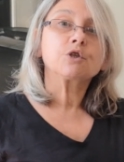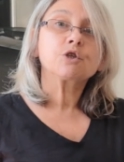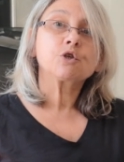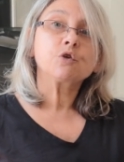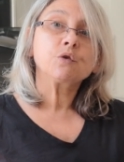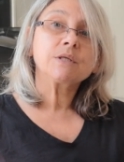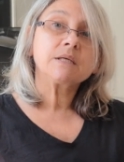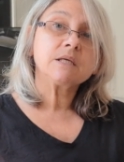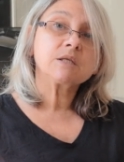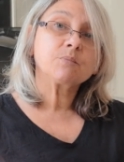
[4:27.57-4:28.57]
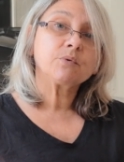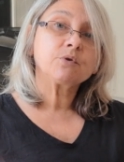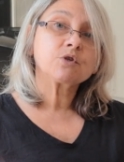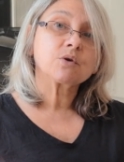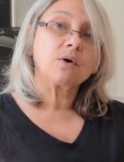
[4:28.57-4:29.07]
two
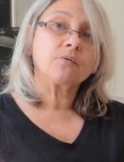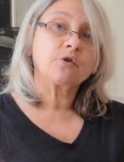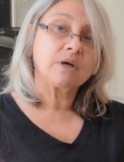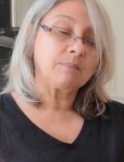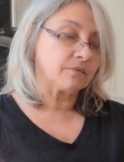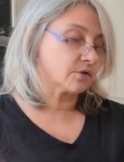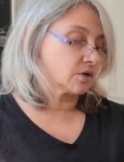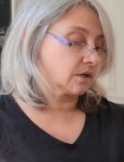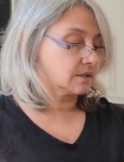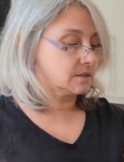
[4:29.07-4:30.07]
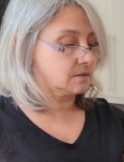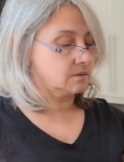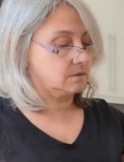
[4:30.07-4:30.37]
teaspoons of cream of tartar,